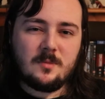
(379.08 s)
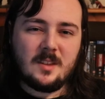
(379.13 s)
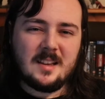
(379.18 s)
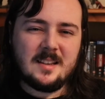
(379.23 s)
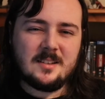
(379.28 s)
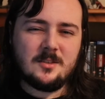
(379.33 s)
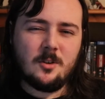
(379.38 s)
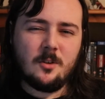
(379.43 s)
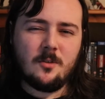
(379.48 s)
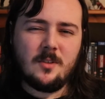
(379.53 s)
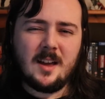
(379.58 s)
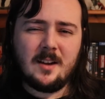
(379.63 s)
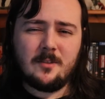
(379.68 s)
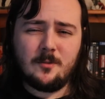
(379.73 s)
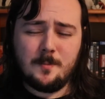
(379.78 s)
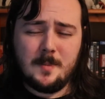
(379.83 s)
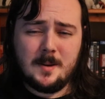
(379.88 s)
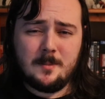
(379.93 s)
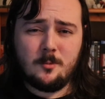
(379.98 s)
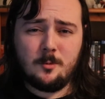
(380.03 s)
He's not that
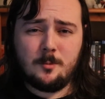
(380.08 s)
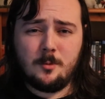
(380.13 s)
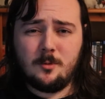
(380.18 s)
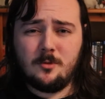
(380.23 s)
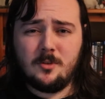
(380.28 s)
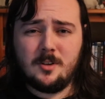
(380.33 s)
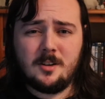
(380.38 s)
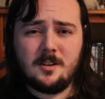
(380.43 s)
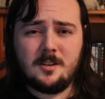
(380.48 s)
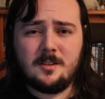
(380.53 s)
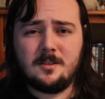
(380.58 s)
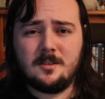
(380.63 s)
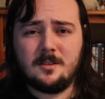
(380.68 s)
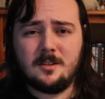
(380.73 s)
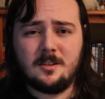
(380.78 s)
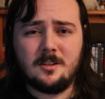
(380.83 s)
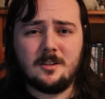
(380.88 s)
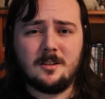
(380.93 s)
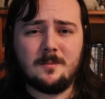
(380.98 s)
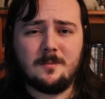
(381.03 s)
memorable, really,
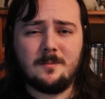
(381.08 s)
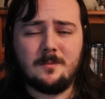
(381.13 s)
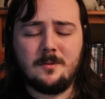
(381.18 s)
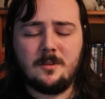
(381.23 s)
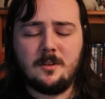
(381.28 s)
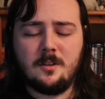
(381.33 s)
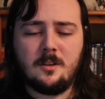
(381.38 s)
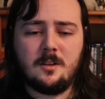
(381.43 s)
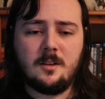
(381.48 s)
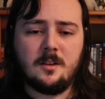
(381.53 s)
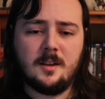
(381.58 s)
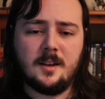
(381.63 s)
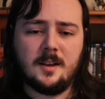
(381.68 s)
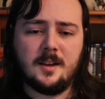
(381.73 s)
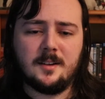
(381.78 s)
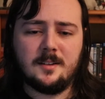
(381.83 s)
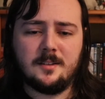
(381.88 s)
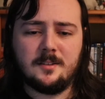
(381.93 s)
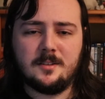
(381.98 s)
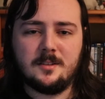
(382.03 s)

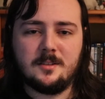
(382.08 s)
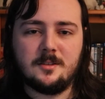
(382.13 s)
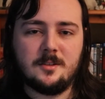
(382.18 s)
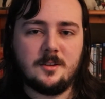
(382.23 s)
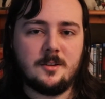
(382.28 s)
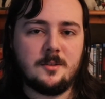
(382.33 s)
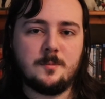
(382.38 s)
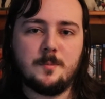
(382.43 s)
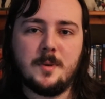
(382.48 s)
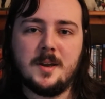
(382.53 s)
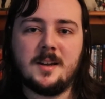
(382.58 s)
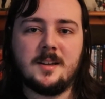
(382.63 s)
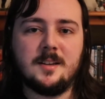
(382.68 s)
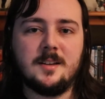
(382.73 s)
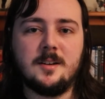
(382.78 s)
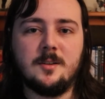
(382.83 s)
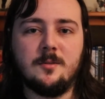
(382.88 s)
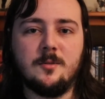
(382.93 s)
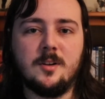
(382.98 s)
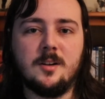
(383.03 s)
and he's barely
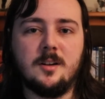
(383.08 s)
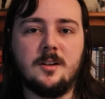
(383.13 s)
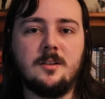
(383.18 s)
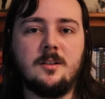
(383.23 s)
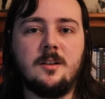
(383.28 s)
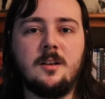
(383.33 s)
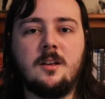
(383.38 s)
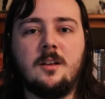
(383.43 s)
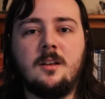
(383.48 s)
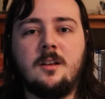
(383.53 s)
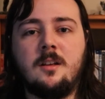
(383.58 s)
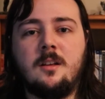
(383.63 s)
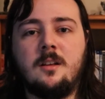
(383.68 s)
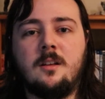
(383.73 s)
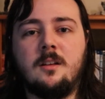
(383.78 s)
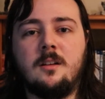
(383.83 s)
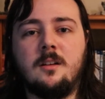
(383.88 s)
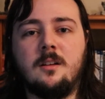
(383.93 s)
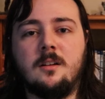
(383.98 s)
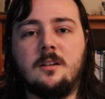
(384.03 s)
in it, really.
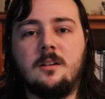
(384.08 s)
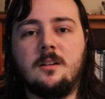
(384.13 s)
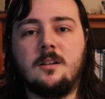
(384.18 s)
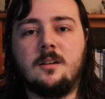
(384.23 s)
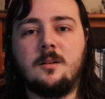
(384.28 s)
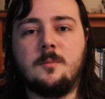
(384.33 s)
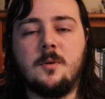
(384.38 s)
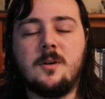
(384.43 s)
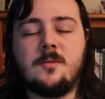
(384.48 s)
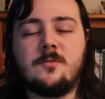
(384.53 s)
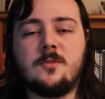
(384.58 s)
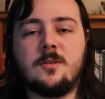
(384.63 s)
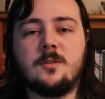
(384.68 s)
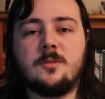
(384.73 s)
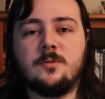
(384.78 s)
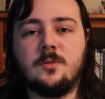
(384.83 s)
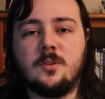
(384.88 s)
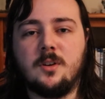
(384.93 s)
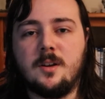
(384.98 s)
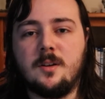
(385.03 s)
But I thought it
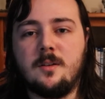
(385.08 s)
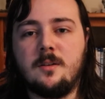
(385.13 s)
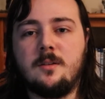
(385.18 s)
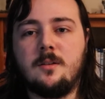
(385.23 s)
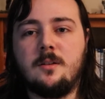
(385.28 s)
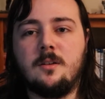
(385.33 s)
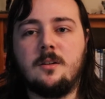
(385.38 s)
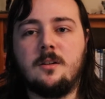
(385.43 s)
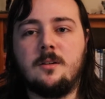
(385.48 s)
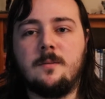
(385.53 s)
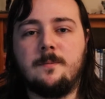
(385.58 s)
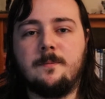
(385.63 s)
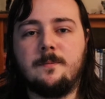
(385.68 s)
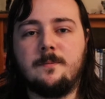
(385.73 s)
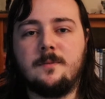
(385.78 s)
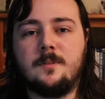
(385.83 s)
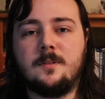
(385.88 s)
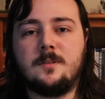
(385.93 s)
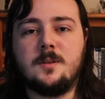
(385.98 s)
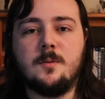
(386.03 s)
was fine.
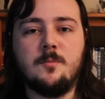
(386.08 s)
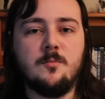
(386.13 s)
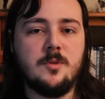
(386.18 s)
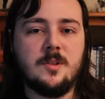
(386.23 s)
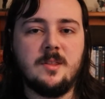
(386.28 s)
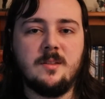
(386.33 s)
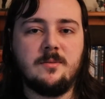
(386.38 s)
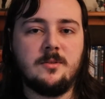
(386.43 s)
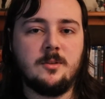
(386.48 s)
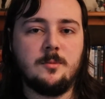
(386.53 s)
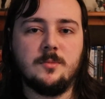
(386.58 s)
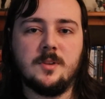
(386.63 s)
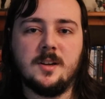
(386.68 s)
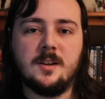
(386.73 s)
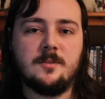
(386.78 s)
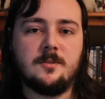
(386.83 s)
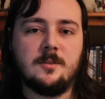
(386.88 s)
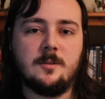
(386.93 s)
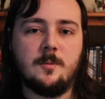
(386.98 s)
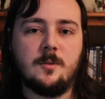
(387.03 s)
It didn't bring the film
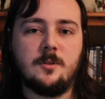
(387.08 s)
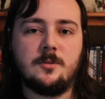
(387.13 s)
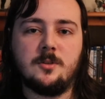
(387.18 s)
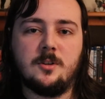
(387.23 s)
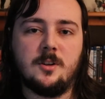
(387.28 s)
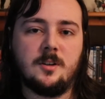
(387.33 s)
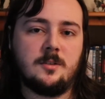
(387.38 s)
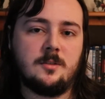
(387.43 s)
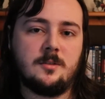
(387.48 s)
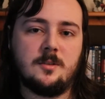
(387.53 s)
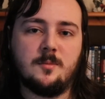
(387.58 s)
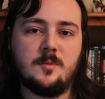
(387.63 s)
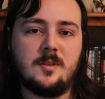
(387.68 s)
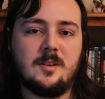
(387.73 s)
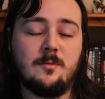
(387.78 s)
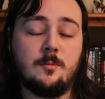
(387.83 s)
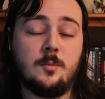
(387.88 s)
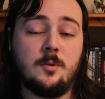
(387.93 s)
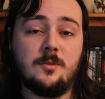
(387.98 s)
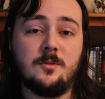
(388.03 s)
down too much, like some of the
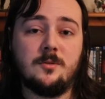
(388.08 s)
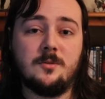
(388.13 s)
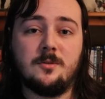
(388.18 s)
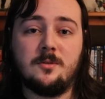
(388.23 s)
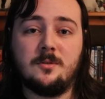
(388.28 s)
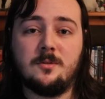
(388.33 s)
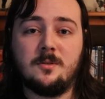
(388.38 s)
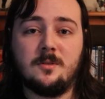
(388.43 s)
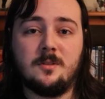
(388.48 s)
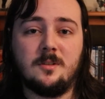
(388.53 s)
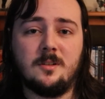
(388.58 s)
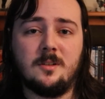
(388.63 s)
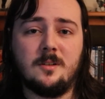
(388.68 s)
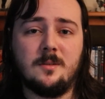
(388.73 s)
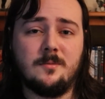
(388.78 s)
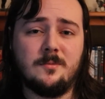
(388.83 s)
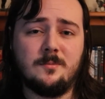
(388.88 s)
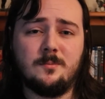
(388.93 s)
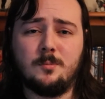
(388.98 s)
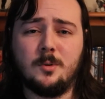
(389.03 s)
other
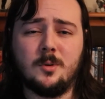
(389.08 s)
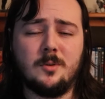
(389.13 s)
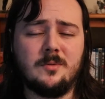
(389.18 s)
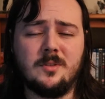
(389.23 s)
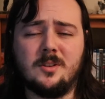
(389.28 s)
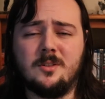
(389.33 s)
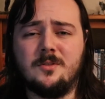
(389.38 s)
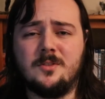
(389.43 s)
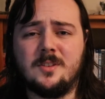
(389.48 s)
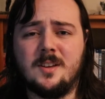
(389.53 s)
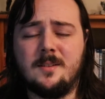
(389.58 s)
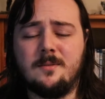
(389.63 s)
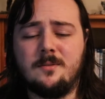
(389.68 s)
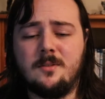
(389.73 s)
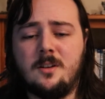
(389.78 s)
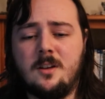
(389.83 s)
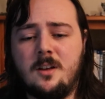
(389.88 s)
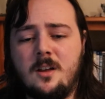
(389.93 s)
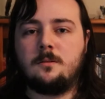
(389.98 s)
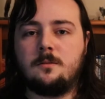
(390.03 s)
Bond villains have.
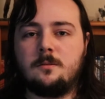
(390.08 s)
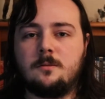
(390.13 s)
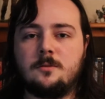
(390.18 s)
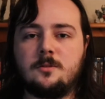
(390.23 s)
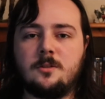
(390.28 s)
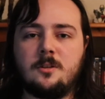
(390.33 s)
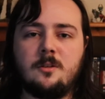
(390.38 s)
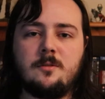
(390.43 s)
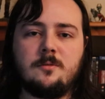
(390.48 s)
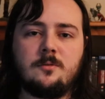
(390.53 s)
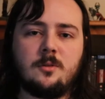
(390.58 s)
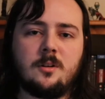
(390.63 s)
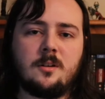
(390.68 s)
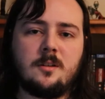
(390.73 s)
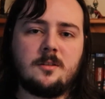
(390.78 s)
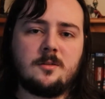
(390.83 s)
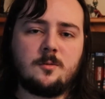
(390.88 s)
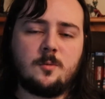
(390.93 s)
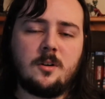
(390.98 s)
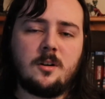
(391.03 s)
So overall,
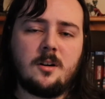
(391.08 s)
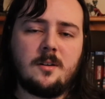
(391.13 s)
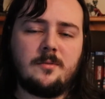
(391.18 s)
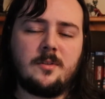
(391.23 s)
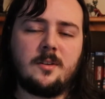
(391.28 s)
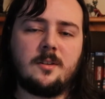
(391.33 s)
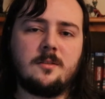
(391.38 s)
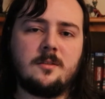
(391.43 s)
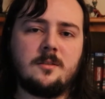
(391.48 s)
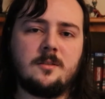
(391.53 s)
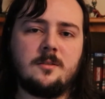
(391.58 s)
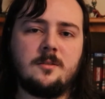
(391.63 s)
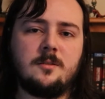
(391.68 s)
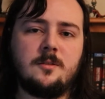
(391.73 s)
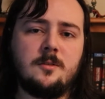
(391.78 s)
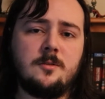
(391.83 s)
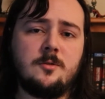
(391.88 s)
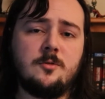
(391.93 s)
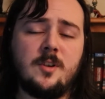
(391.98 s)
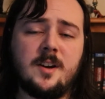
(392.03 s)
as well, I think
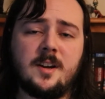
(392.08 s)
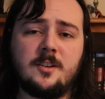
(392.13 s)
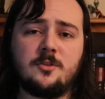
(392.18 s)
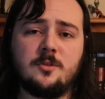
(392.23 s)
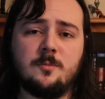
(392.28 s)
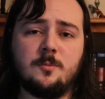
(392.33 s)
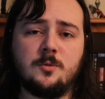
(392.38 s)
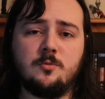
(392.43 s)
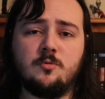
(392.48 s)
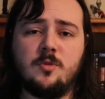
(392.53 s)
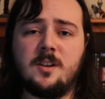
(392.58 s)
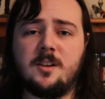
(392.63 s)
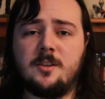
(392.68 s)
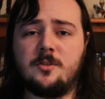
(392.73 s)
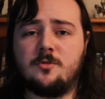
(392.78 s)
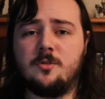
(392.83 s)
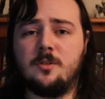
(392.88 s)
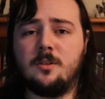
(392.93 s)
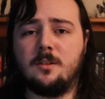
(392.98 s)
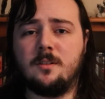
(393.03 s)
the direction was really
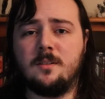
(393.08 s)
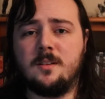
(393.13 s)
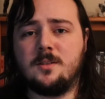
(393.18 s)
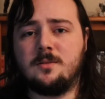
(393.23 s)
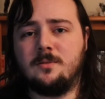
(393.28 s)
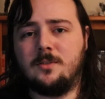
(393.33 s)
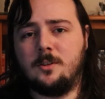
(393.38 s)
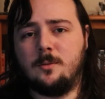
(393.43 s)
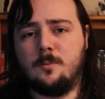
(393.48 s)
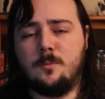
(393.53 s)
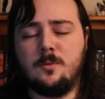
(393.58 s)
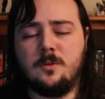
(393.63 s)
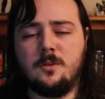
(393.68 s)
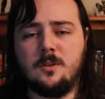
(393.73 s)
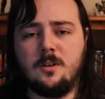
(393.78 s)
strong in this film.